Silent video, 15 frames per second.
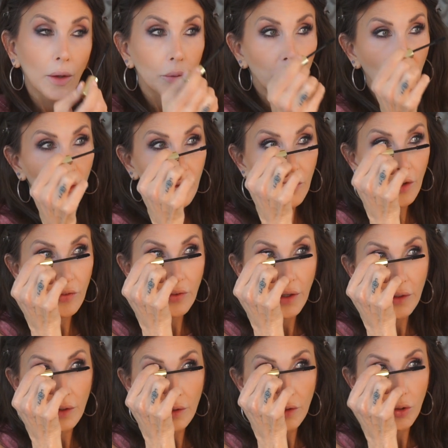because I
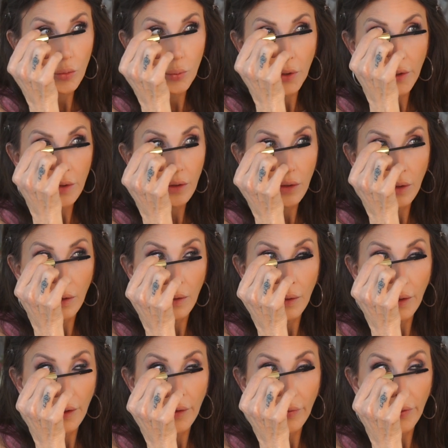found a little puddle
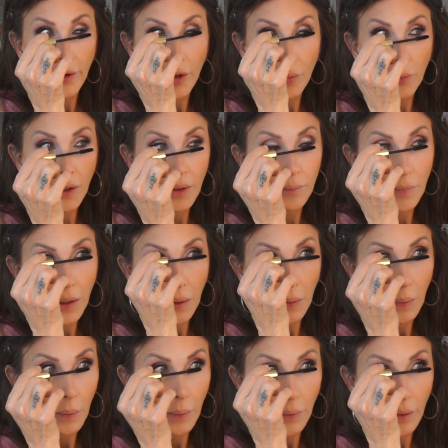out there by my
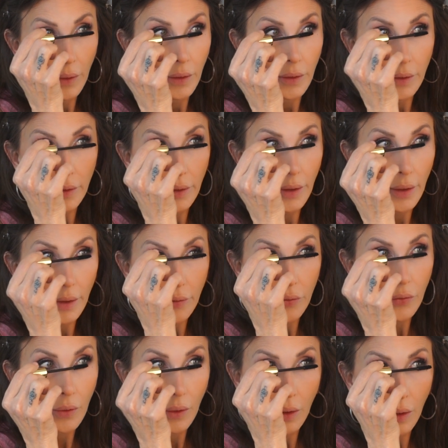
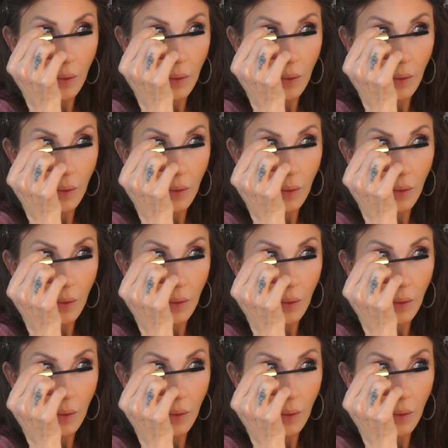desk.